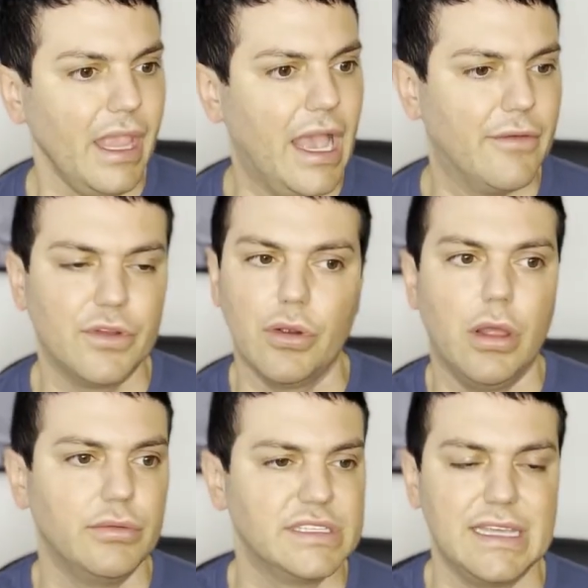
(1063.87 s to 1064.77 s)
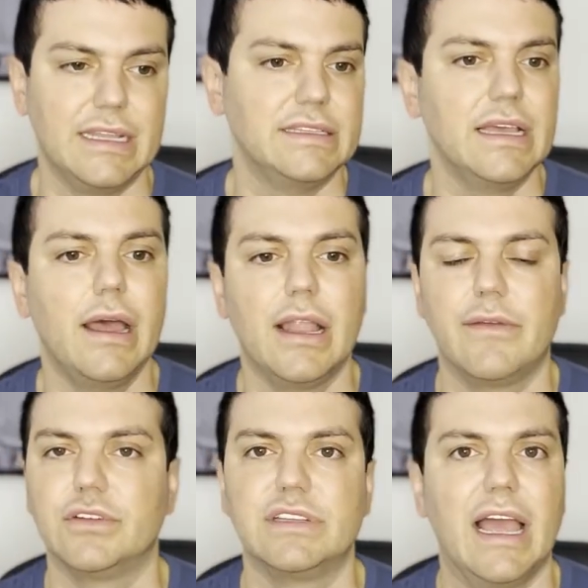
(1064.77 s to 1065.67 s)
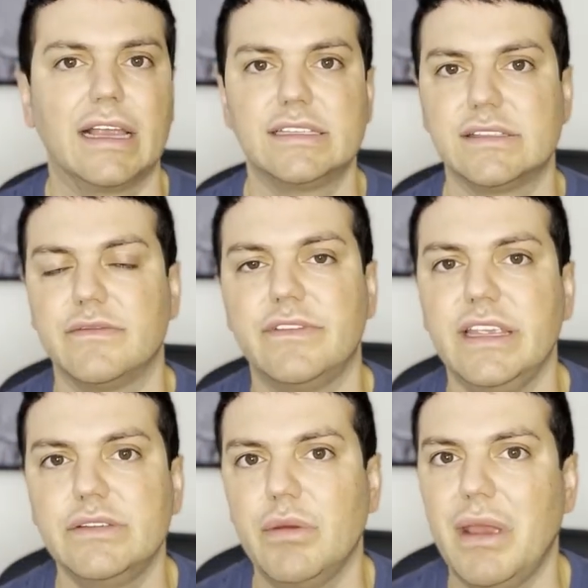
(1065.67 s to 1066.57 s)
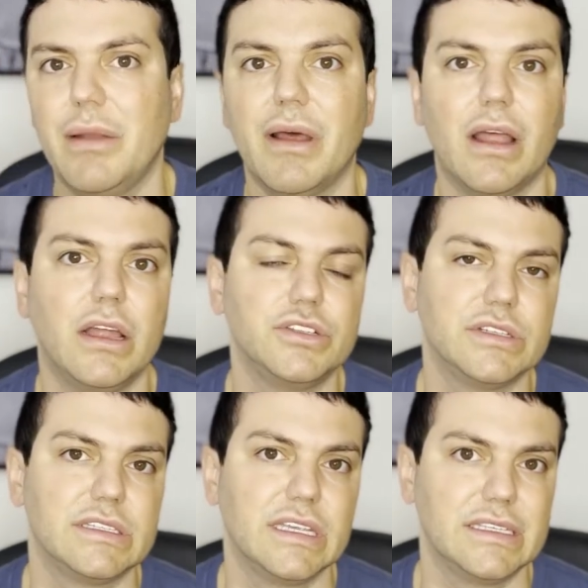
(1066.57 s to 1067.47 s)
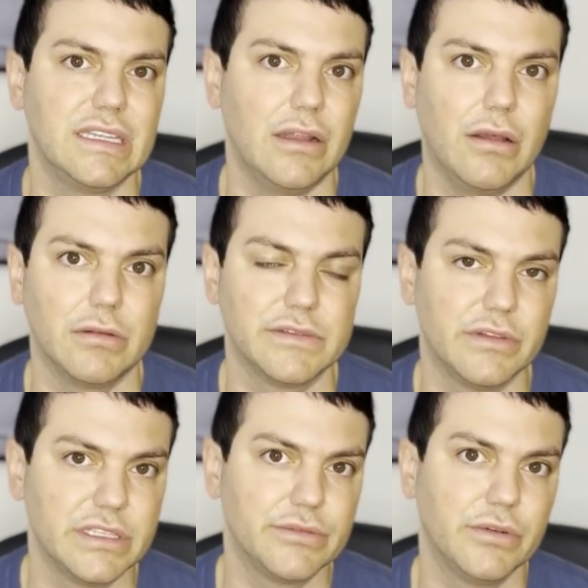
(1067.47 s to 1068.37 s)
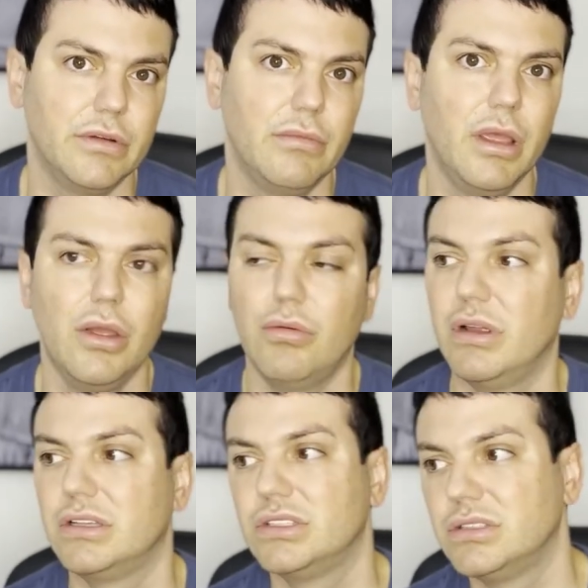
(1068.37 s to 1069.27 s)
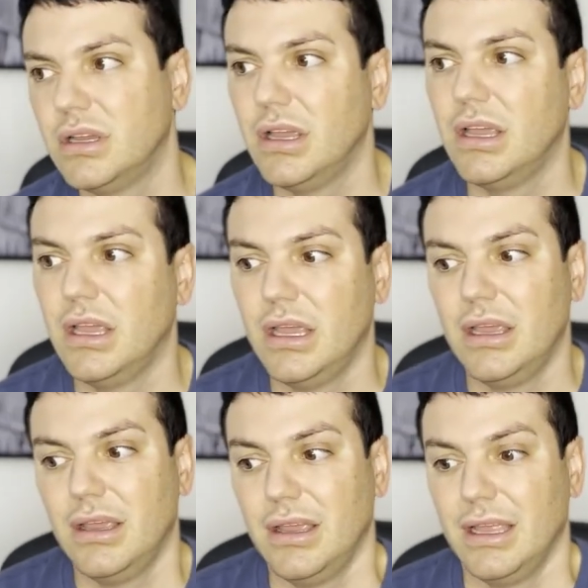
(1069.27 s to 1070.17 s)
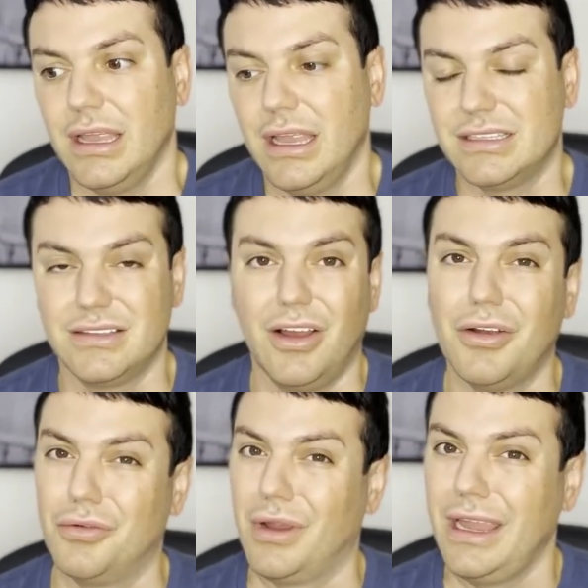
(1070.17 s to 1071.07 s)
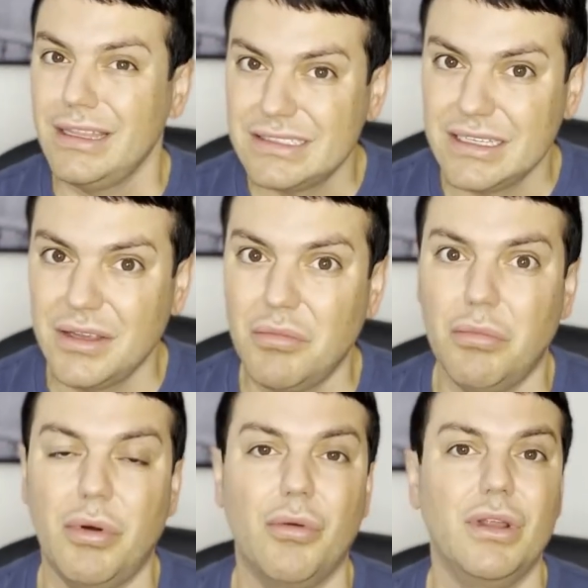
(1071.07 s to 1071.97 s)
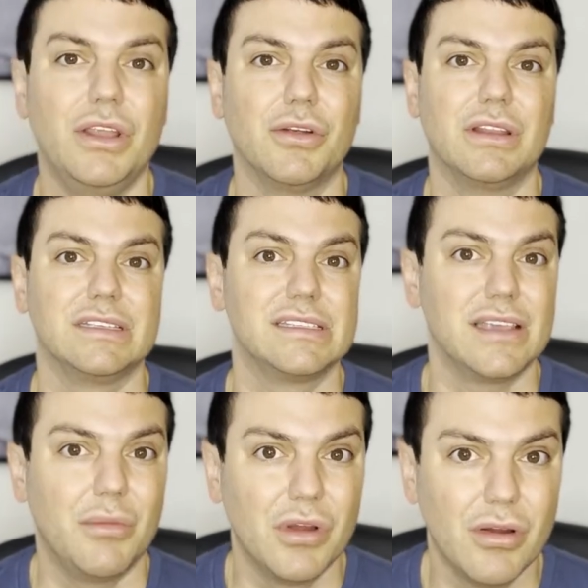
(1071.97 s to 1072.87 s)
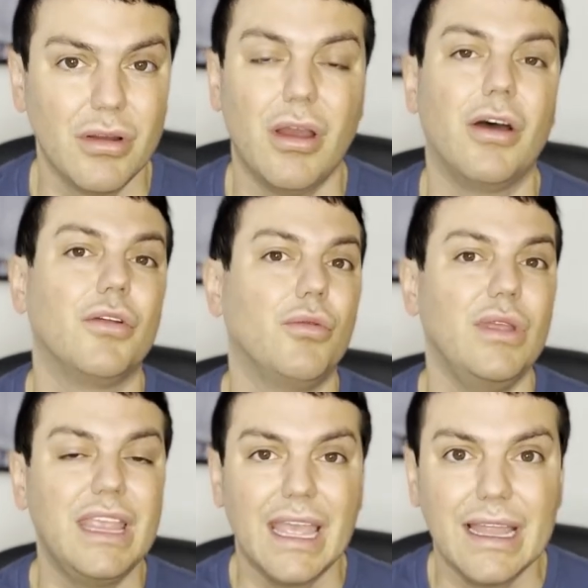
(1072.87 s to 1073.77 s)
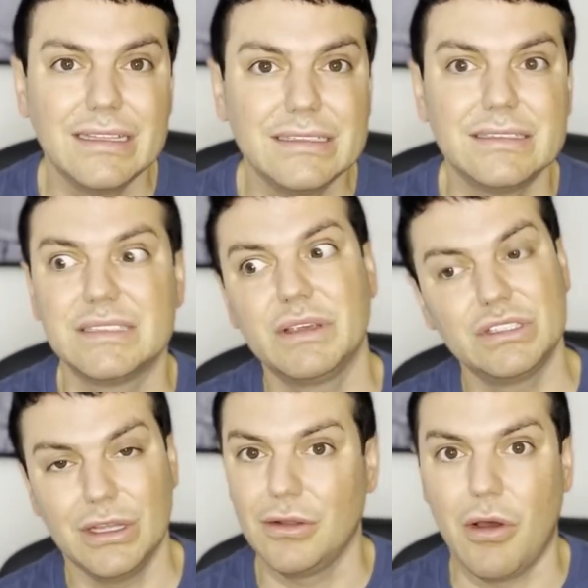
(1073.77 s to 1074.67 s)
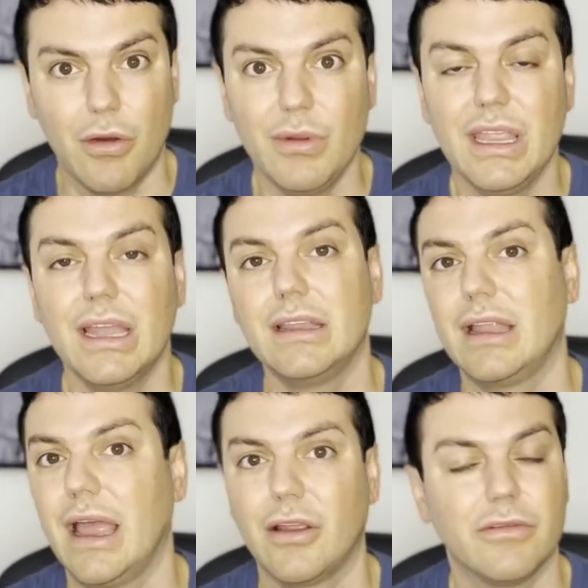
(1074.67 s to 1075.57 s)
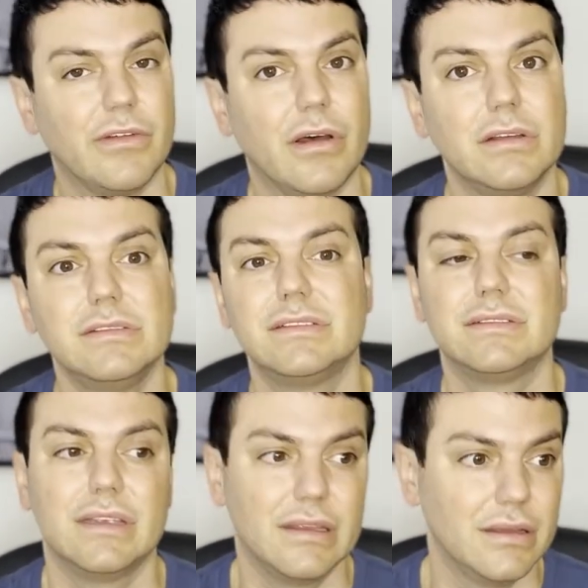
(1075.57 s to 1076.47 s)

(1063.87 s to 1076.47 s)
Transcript: After all was said and done, after taxes and fees, we paid about $160 for this room, which it's not great, but when you're in the summer on a weekend, especially a long weekend in Niagara Falls,